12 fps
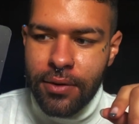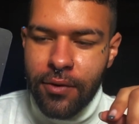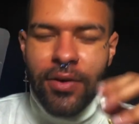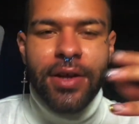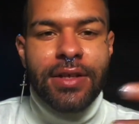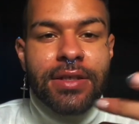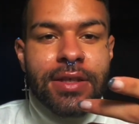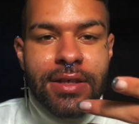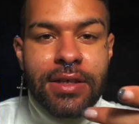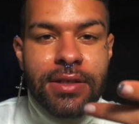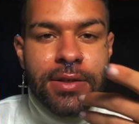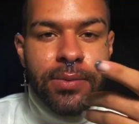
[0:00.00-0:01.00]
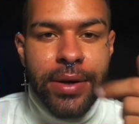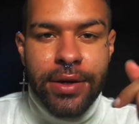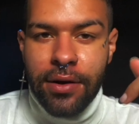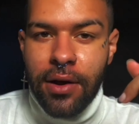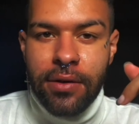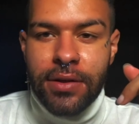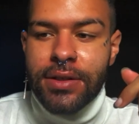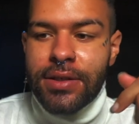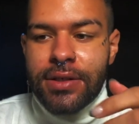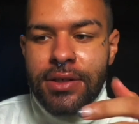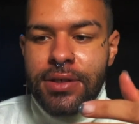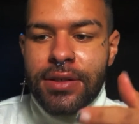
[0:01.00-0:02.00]
right? The easy way to call this
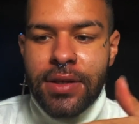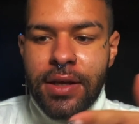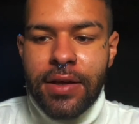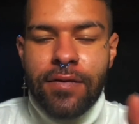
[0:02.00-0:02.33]
is just like